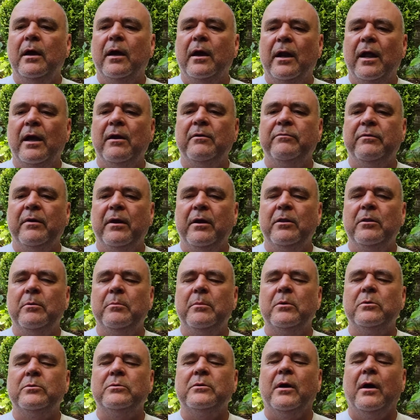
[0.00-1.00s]
and I found the
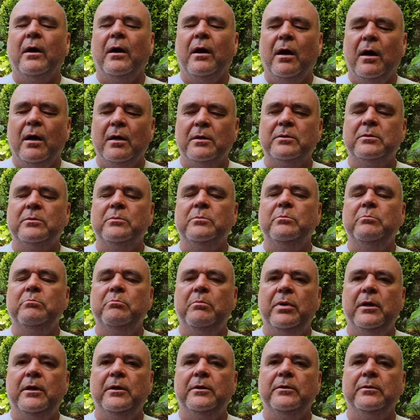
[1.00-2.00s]
most
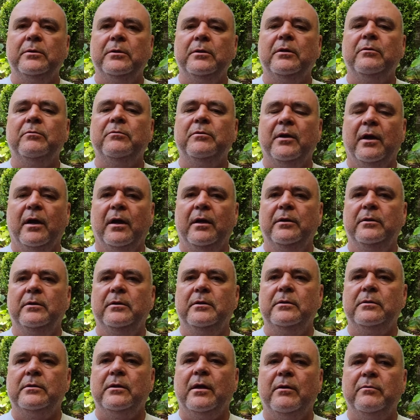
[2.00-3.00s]
awesome bundle of
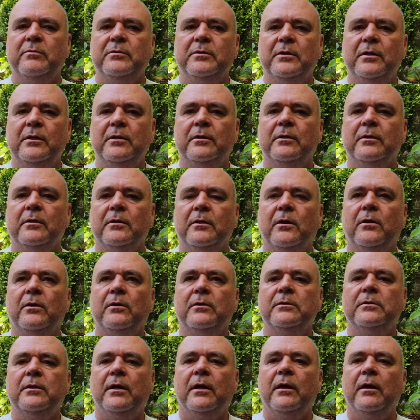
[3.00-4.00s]
kindness I've seen in a
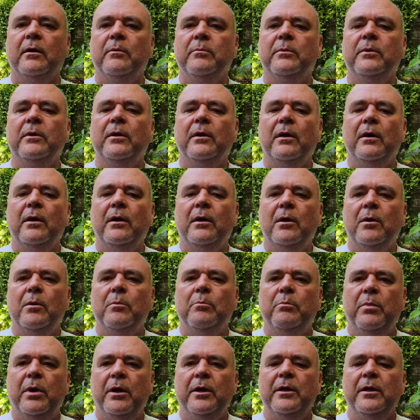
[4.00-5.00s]
long time.
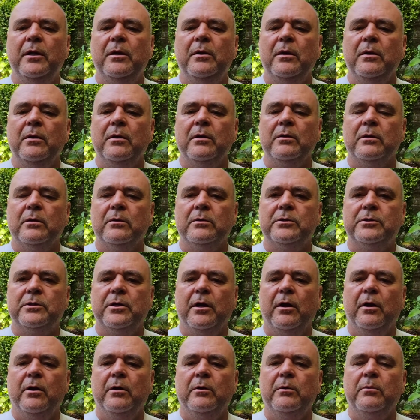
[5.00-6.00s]
Bunny
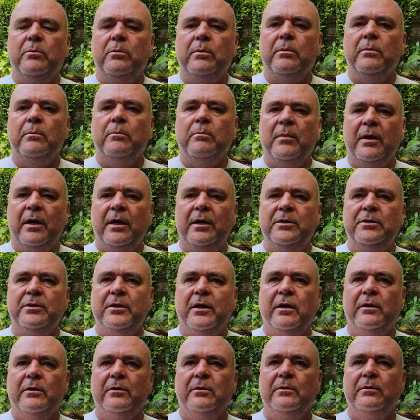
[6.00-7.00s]
shared my
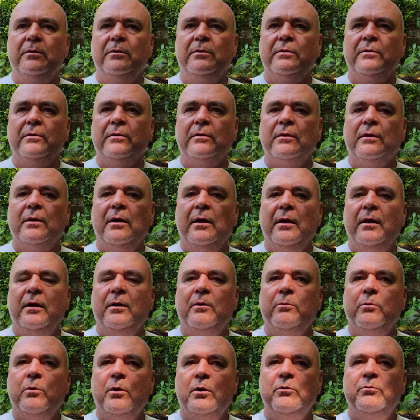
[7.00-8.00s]
channel
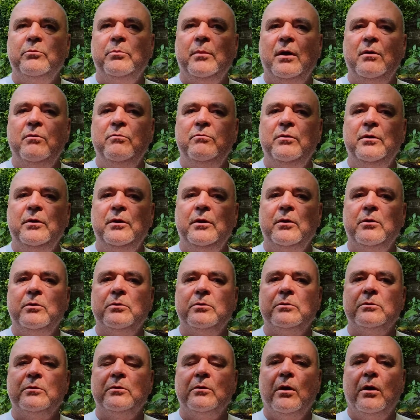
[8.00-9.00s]
and one of my
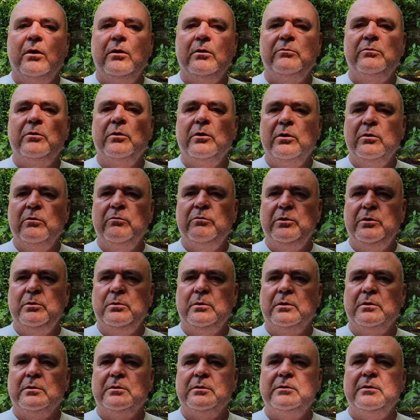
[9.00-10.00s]
videos to all of her
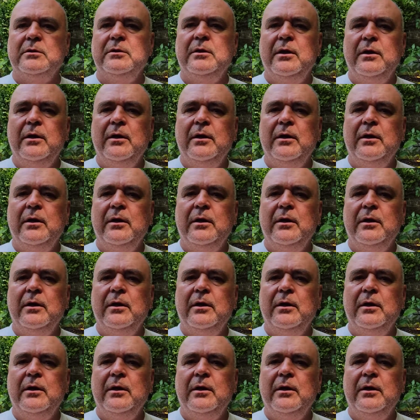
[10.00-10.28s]
viewers.